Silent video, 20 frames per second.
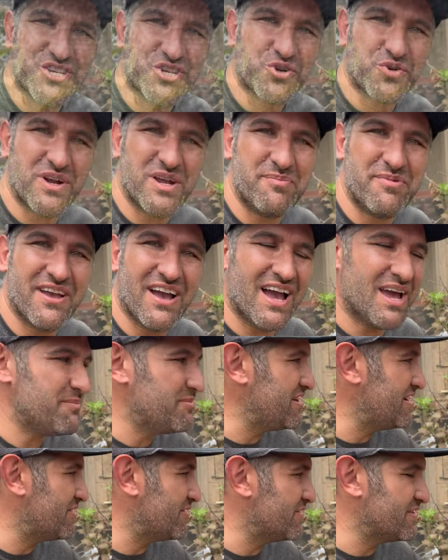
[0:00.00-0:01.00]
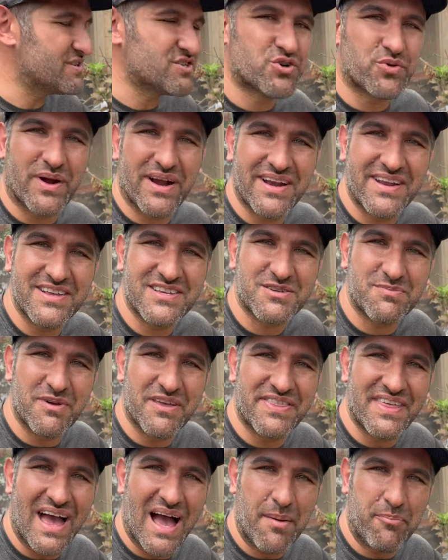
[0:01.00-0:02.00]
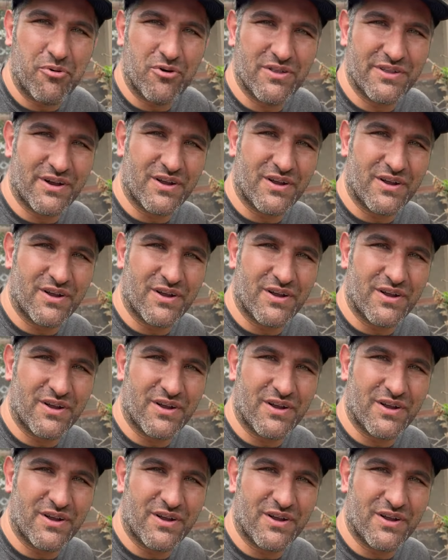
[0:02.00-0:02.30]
tree behind me here, this Granny Smith apple.